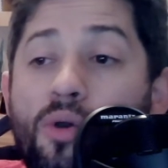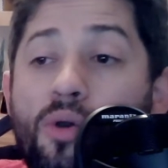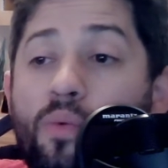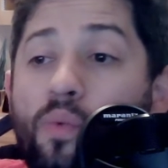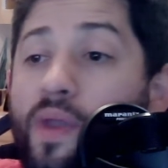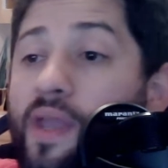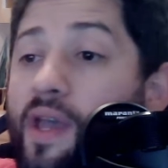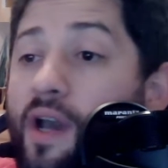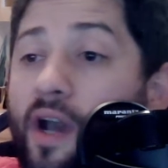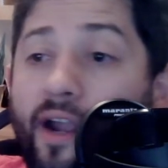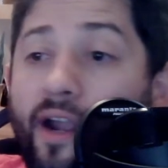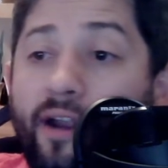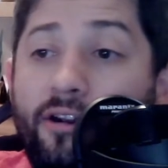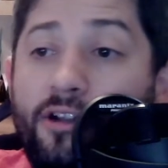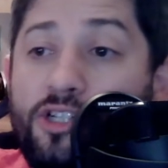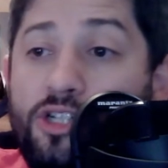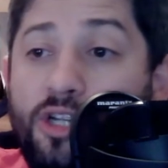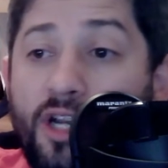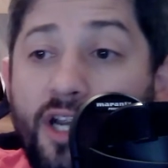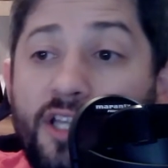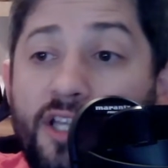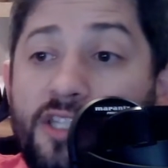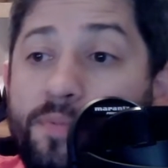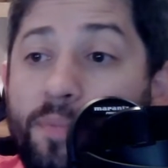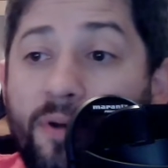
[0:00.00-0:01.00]
we hired a
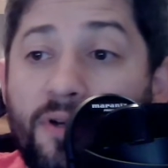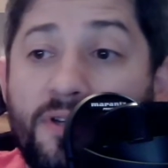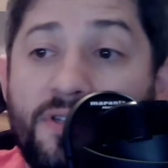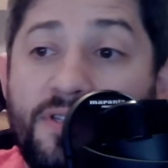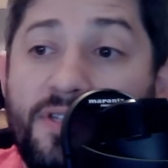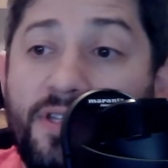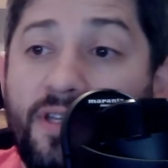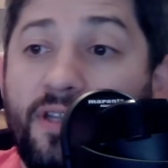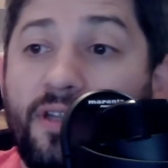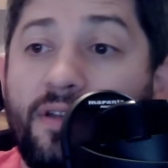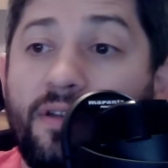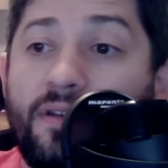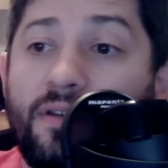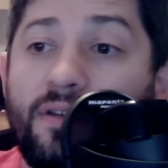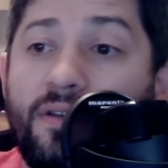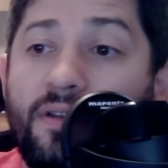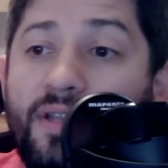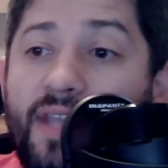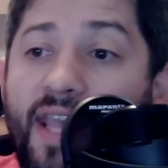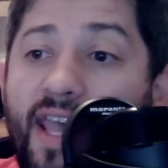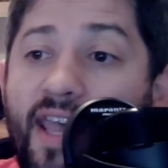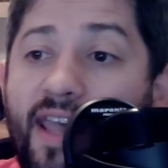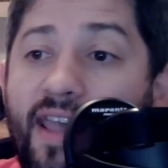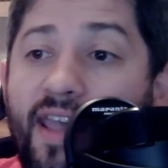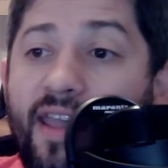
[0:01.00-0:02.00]
trans person,
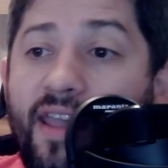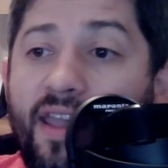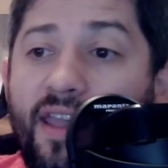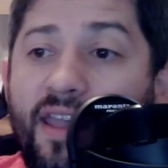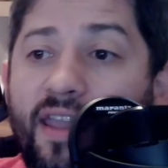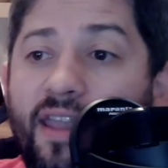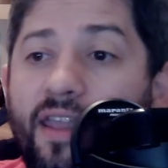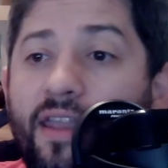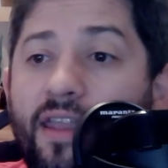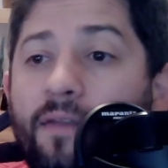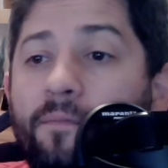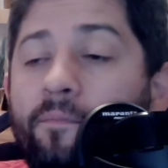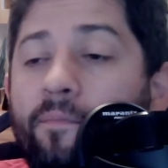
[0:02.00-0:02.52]
yay!